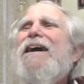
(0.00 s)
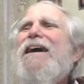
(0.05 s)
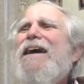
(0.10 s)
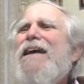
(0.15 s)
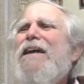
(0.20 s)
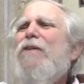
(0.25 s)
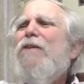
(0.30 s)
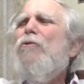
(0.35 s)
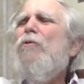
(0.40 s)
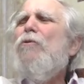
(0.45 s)

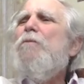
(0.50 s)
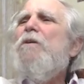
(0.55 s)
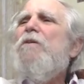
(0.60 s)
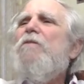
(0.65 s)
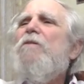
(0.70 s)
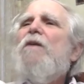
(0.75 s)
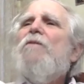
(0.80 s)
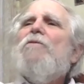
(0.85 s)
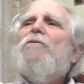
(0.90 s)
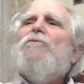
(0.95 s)
And it would be
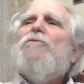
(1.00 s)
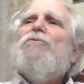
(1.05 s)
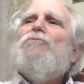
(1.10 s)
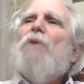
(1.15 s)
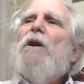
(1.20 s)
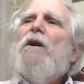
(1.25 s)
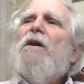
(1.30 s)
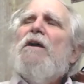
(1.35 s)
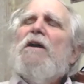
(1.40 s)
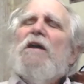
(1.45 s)
rather
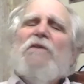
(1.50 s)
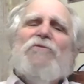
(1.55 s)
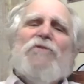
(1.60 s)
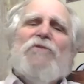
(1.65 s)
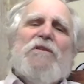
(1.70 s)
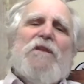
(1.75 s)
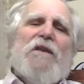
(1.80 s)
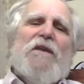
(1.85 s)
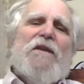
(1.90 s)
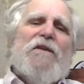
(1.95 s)
striking if
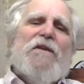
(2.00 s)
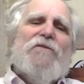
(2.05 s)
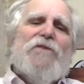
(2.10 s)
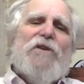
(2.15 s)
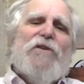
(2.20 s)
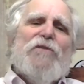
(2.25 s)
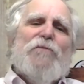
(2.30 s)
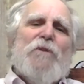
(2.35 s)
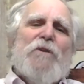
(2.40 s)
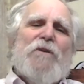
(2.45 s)
it did
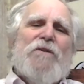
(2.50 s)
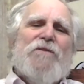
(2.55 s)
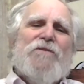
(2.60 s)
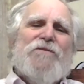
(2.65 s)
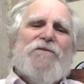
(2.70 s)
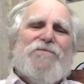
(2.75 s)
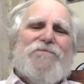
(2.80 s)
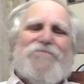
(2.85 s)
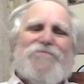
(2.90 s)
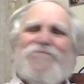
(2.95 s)
exist,
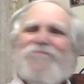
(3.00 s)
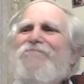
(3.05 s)
because